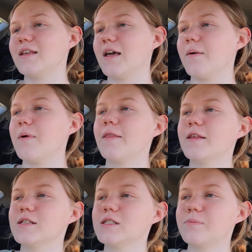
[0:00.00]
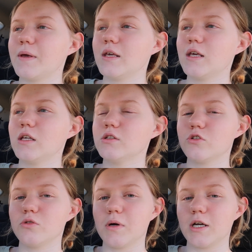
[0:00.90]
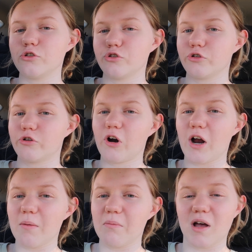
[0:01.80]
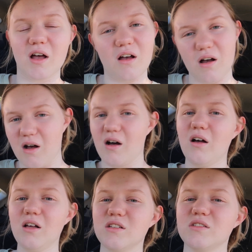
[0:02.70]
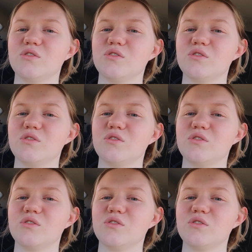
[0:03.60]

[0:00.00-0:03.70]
Yeah, and this is speaking to my true crime heart.